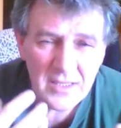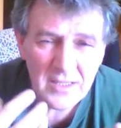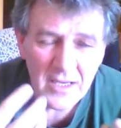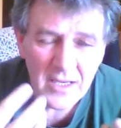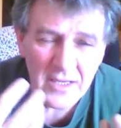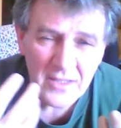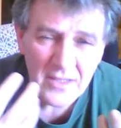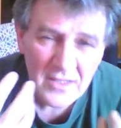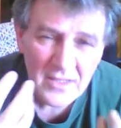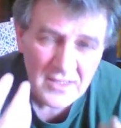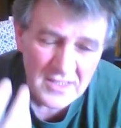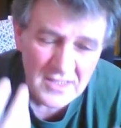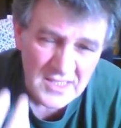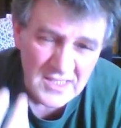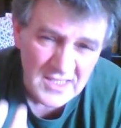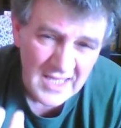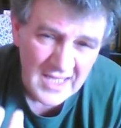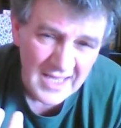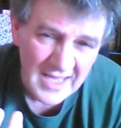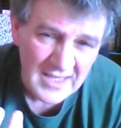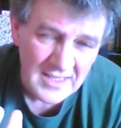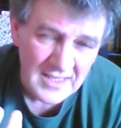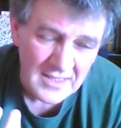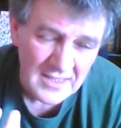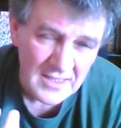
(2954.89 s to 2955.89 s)
and
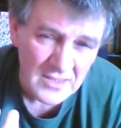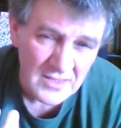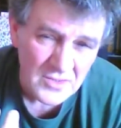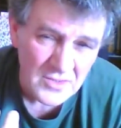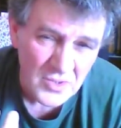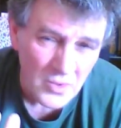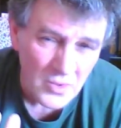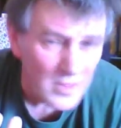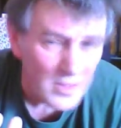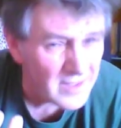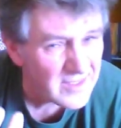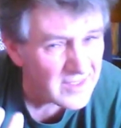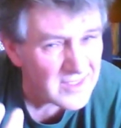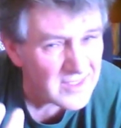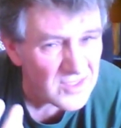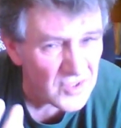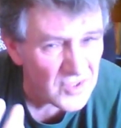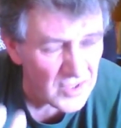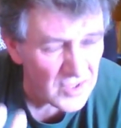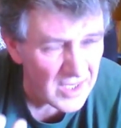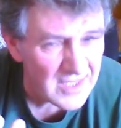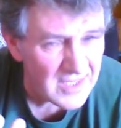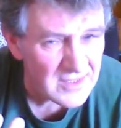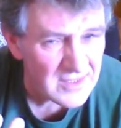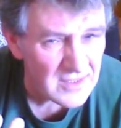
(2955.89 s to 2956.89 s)
understanding that you are the
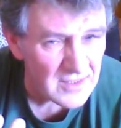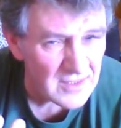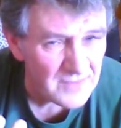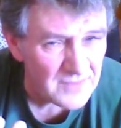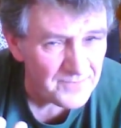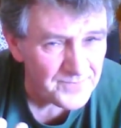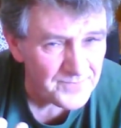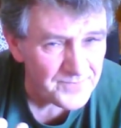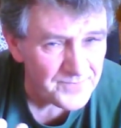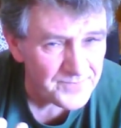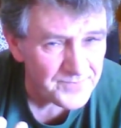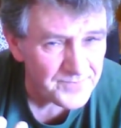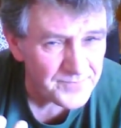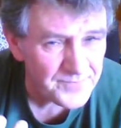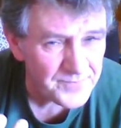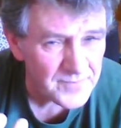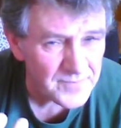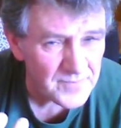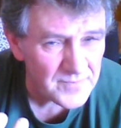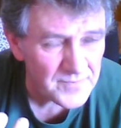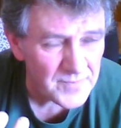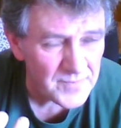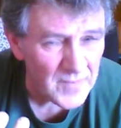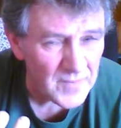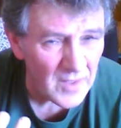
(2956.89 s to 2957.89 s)
creator,
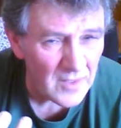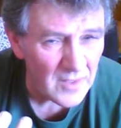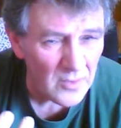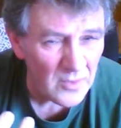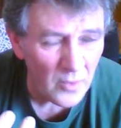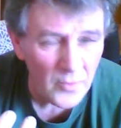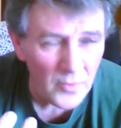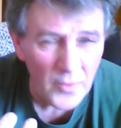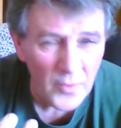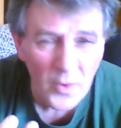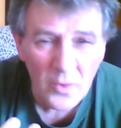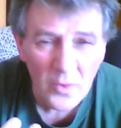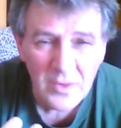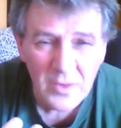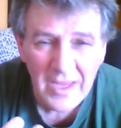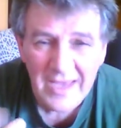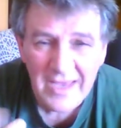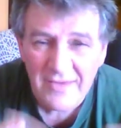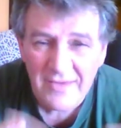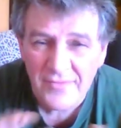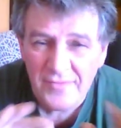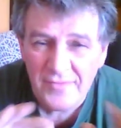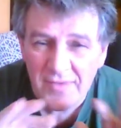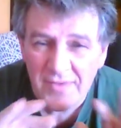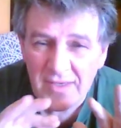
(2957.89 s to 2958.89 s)
and although
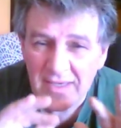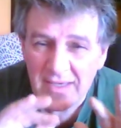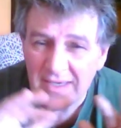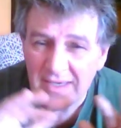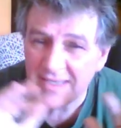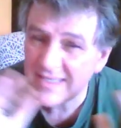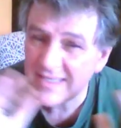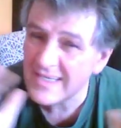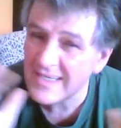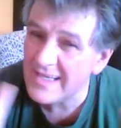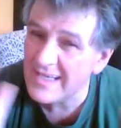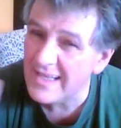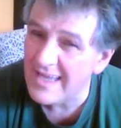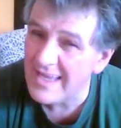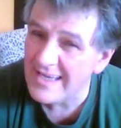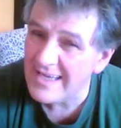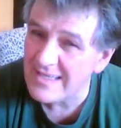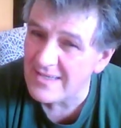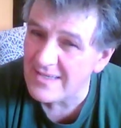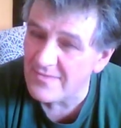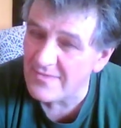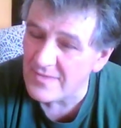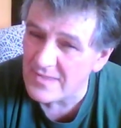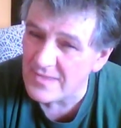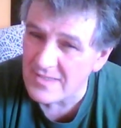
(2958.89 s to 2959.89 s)
life is a
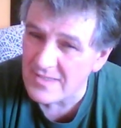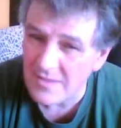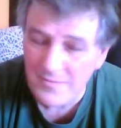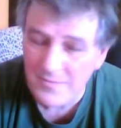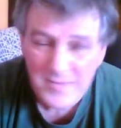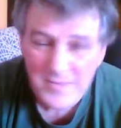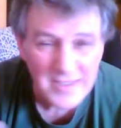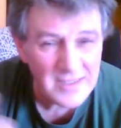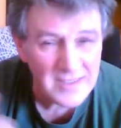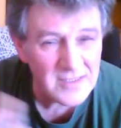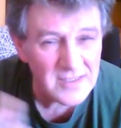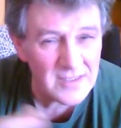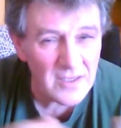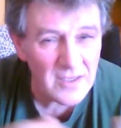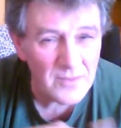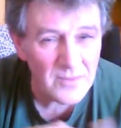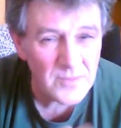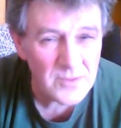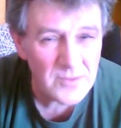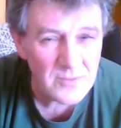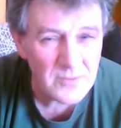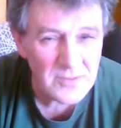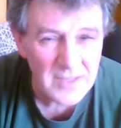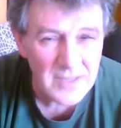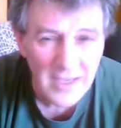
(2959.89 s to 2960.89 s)
collective and some things come
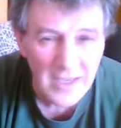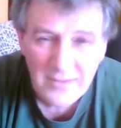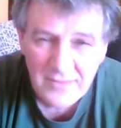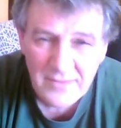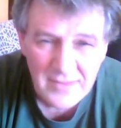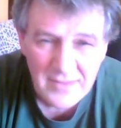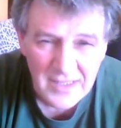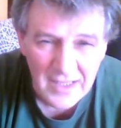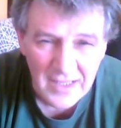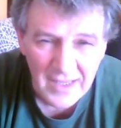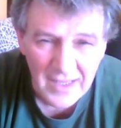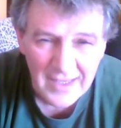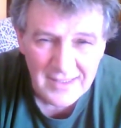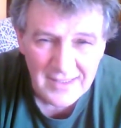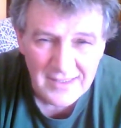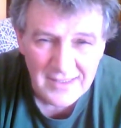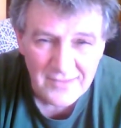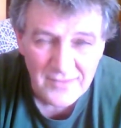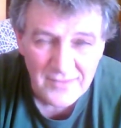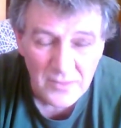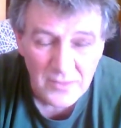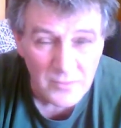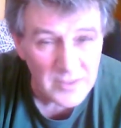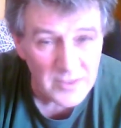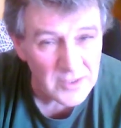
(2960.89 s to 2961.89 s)
to us out of the
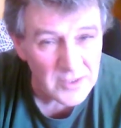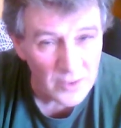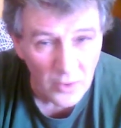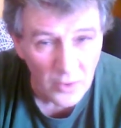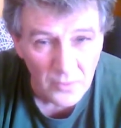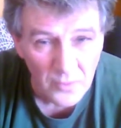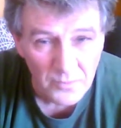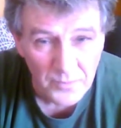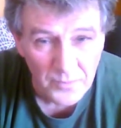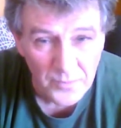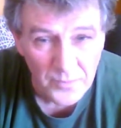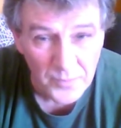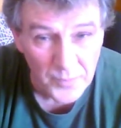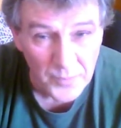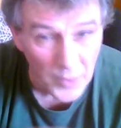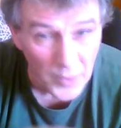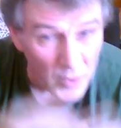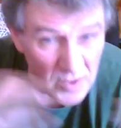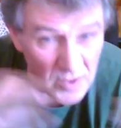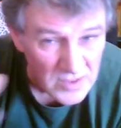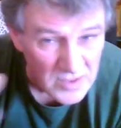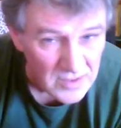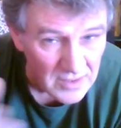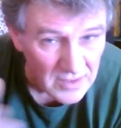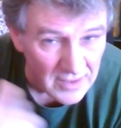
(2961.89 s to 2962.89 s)
collective that we don't
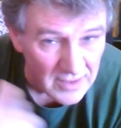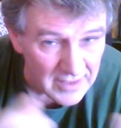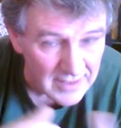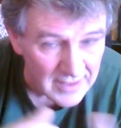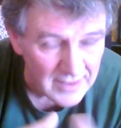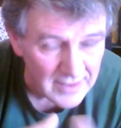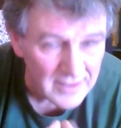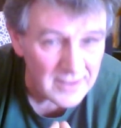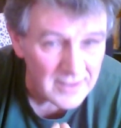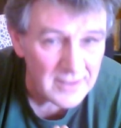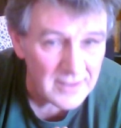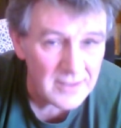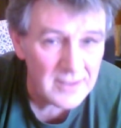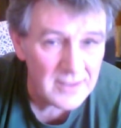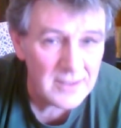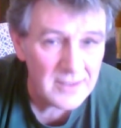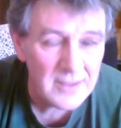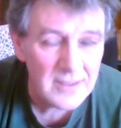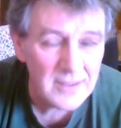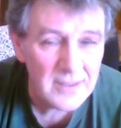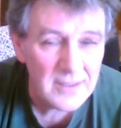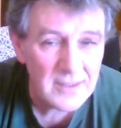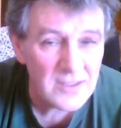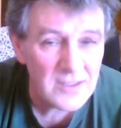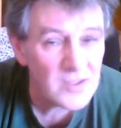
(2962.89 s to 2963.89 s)
personally
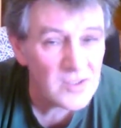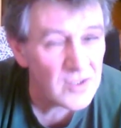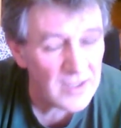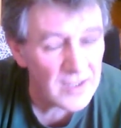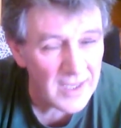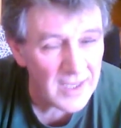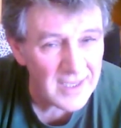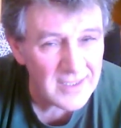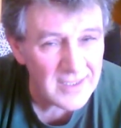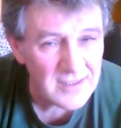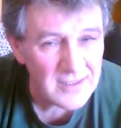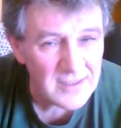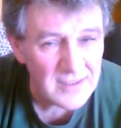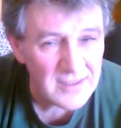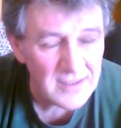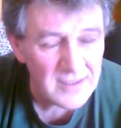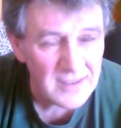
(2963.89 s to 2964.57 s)
create,